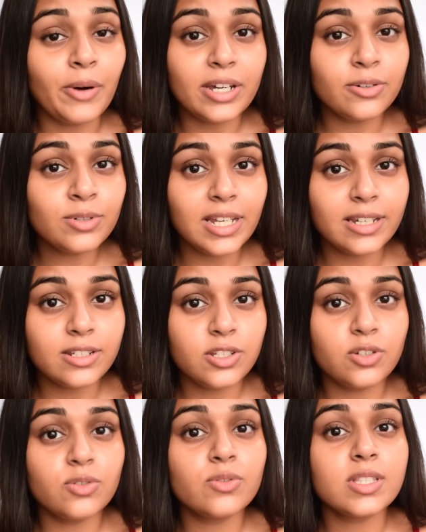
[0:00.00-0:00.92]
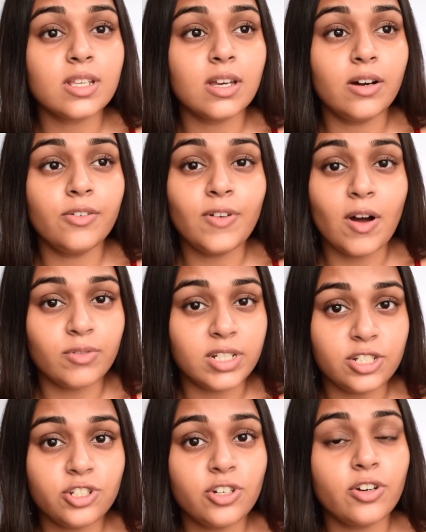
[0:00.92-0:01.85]
I don't like to use a
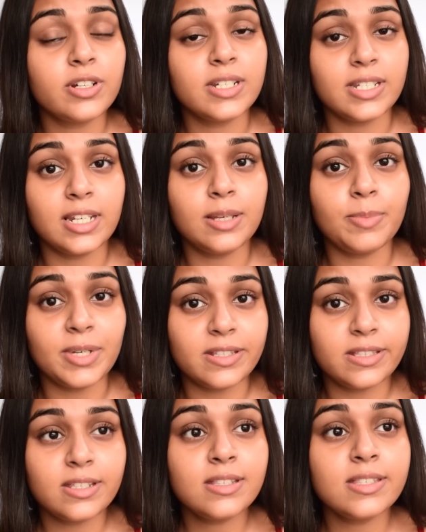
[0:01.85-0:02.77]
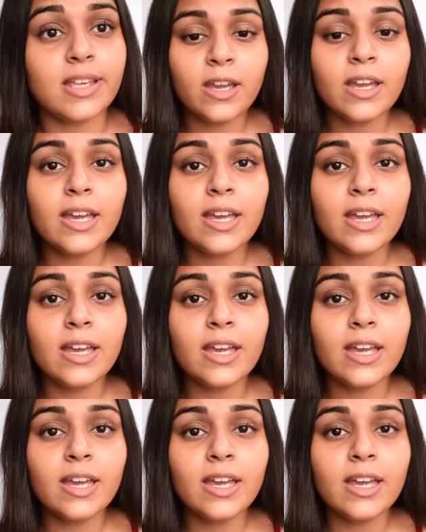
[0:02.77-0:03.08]
foundation on a daily basis.